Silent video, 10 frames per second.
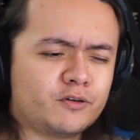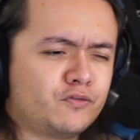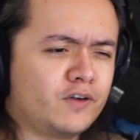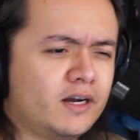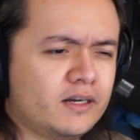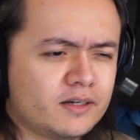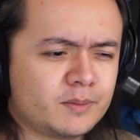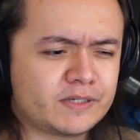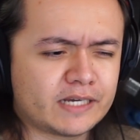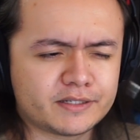far.
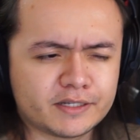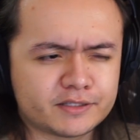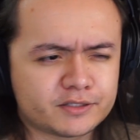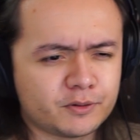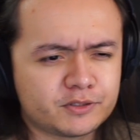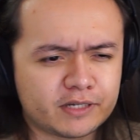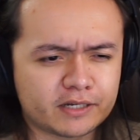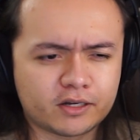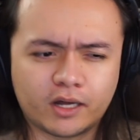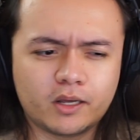I'm guessing it's going to
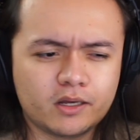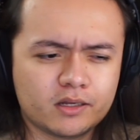get color.